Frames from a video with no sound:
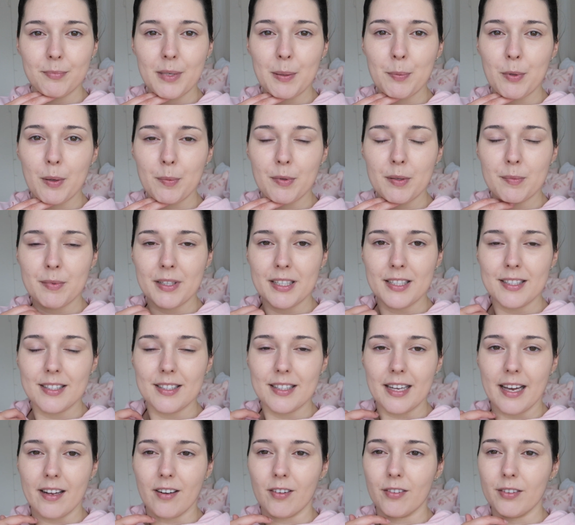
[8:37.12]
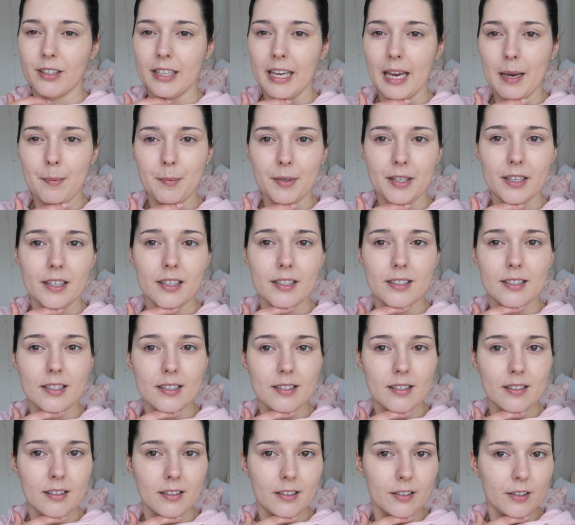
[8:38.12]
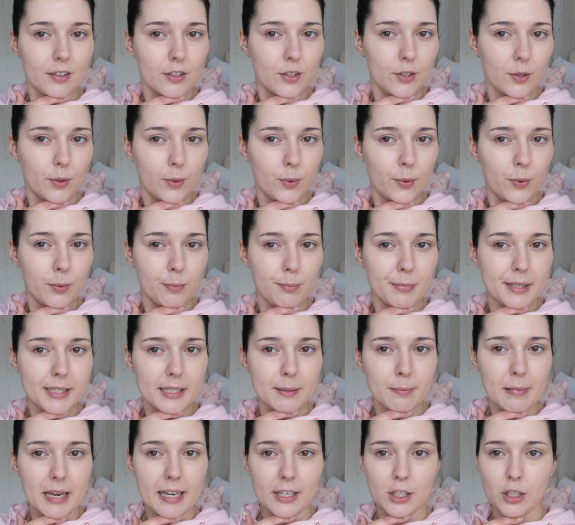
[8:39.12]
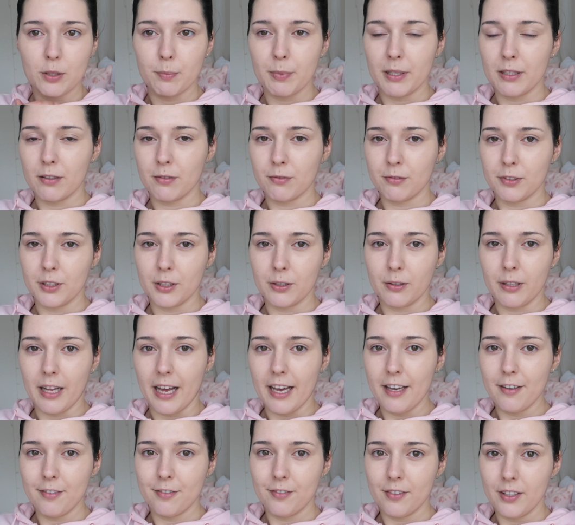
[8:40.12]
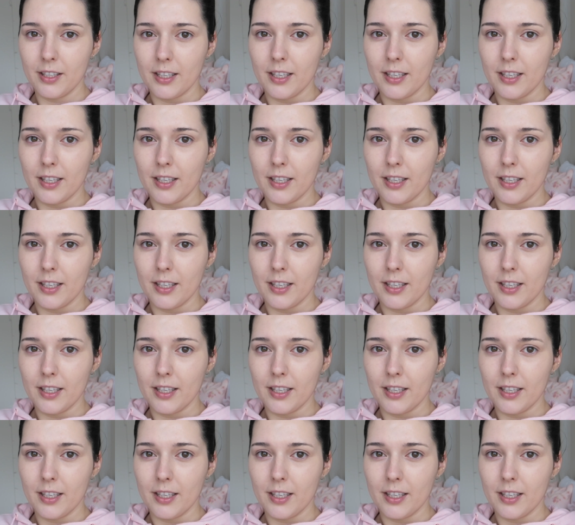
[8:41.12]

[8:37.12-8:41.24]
My problem is that on camera it doesn't look too mismatched, but in real life